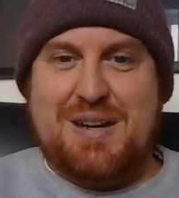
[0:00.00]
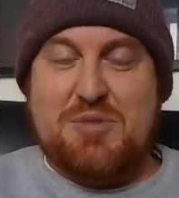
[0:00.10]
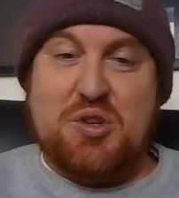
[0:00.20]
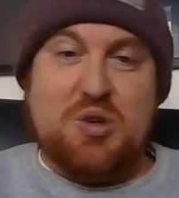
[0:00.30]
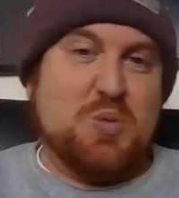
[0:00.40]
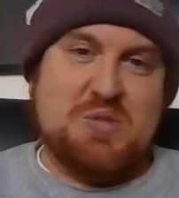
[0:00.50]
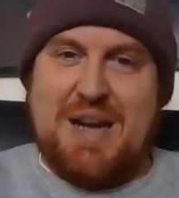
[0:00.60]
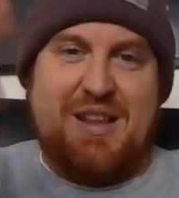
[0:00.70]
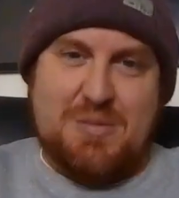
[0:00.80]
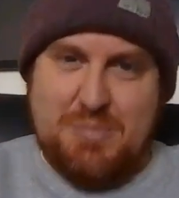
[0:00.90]
I'm sure there
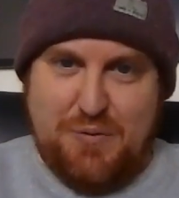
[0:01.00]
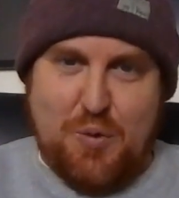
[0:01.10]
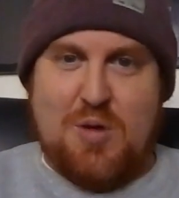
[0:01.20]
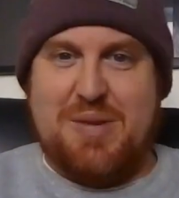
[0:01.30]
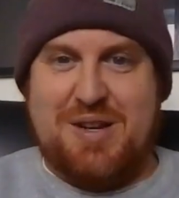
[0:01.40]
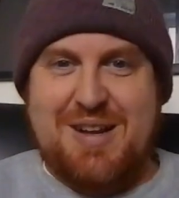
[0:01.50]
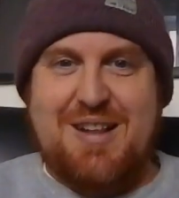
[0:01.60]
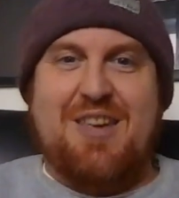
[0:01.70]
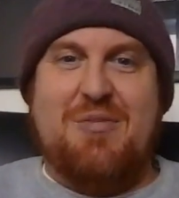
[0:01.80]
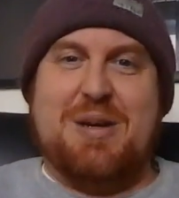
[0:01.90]
was many of them before, but
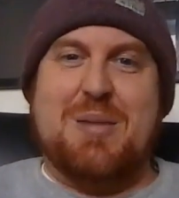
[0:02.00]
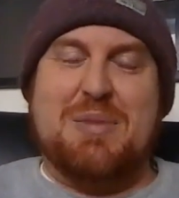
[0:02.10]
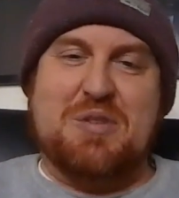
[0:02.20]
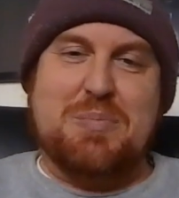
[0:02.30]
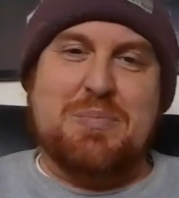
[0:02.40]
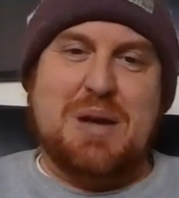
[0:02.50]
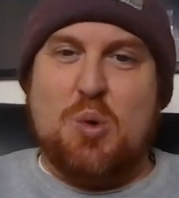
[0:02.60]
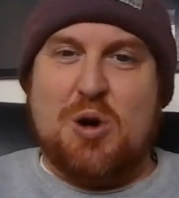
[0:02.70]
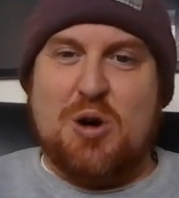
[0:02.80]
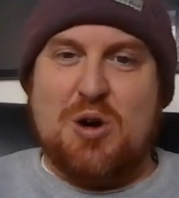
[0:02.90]
have become even
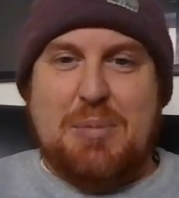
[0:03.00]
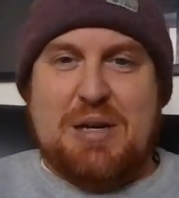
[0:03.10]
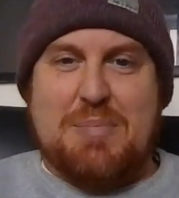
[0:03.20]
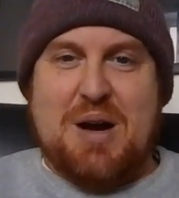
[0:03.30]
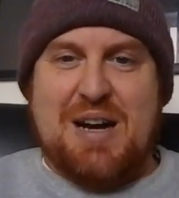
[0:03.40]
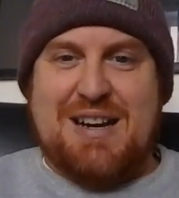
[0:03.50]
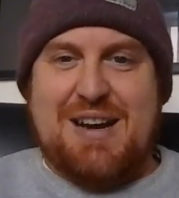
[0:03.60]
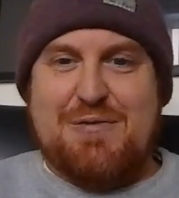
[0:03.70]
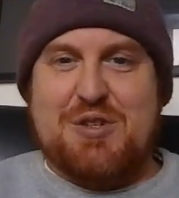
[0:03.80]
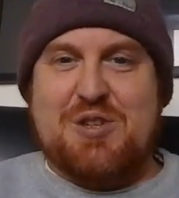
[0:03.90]
more in the public
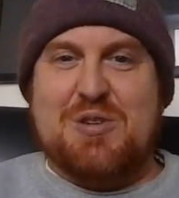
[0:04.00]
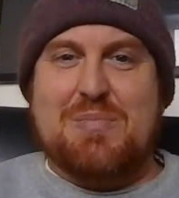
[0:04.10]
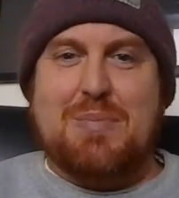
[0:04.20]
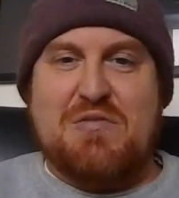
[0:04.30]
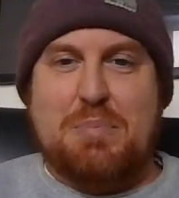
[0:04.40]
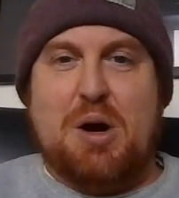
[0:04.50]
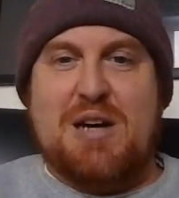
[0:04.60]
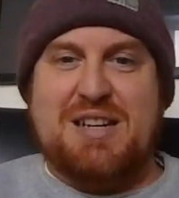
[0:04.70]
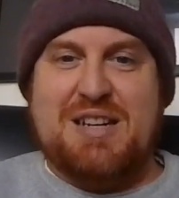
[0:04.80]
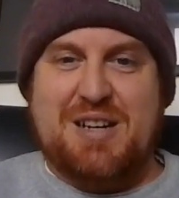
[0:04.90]
mind after soft
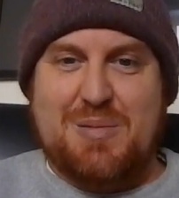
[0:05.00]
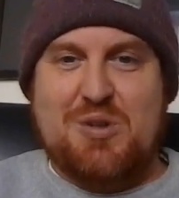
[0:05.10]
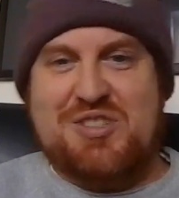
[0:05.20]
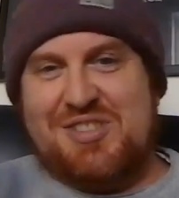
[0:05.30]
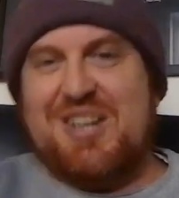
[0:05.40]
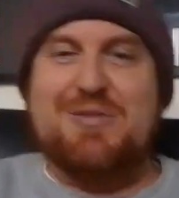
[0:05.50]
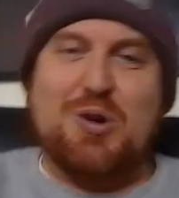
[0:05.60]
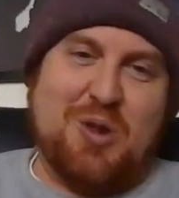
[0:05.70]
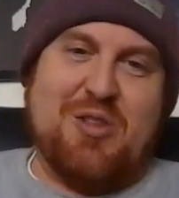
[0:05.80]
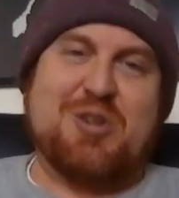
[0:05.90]
bought GitHub, which is kind of
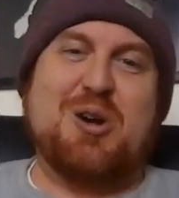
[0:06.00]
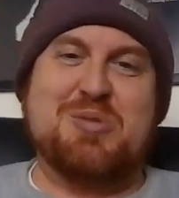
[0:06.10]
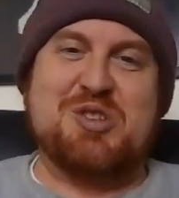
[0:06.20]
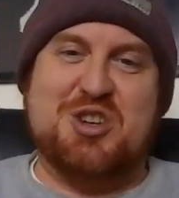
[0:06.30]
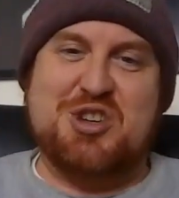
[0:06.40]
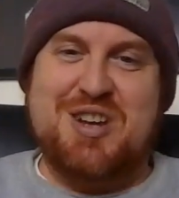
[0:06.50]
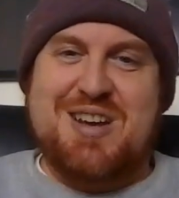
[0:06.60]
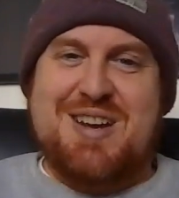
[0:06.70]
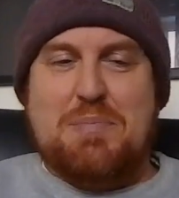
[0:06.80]
a whole other conversation.